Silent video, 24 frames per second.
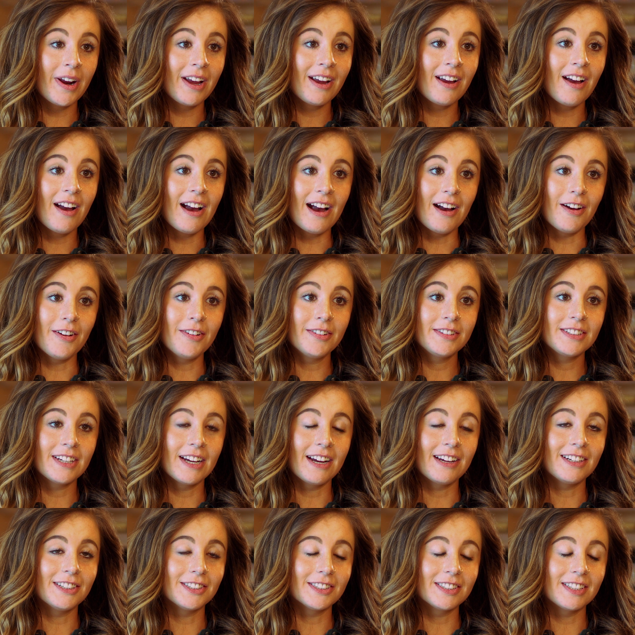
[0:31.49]
I got out,
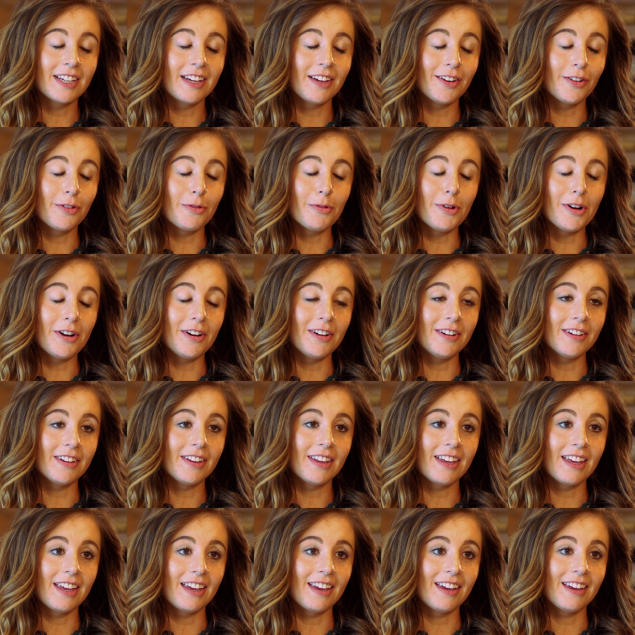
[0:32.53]
I just hit a wall
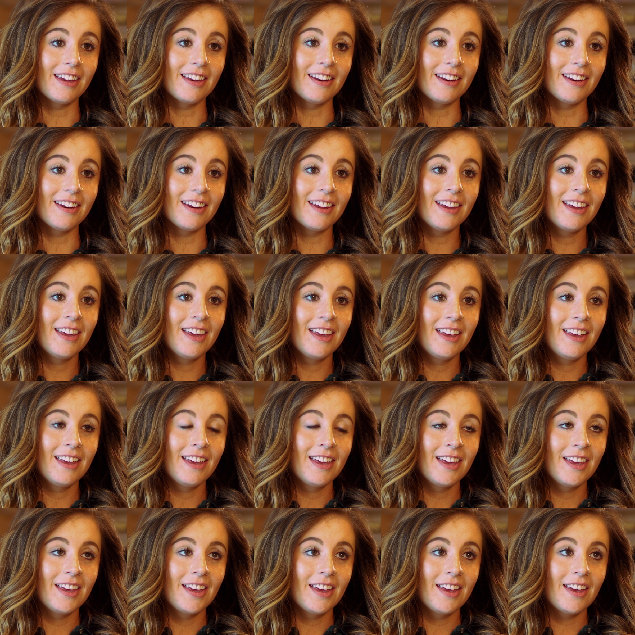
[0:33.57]
and
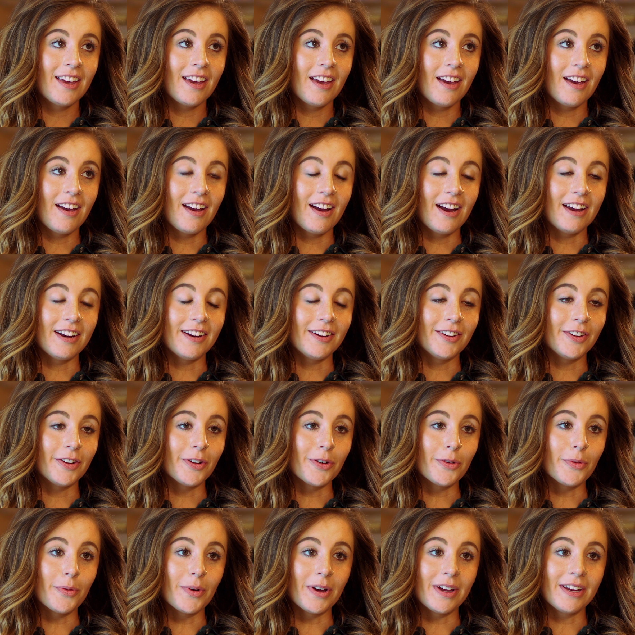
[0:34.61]
I didn't
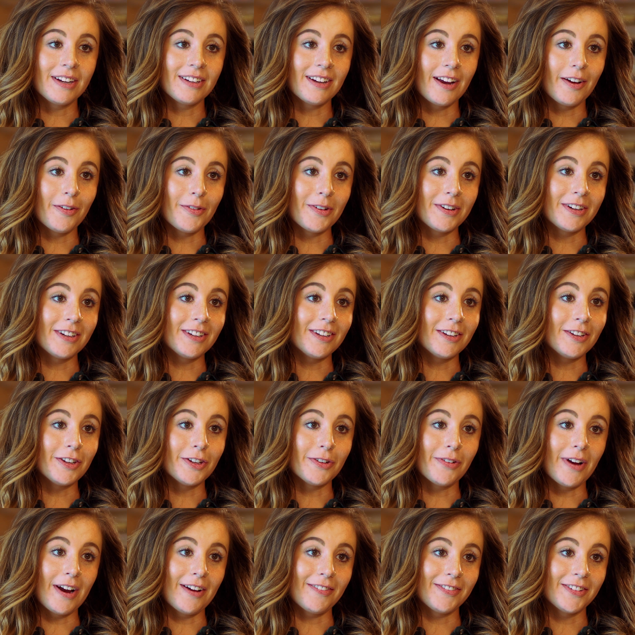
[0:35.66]
know what I wanted to
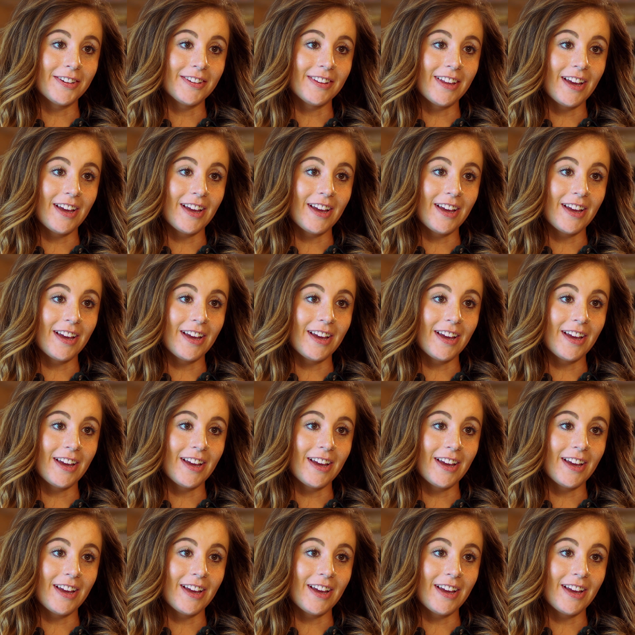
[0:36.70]
do after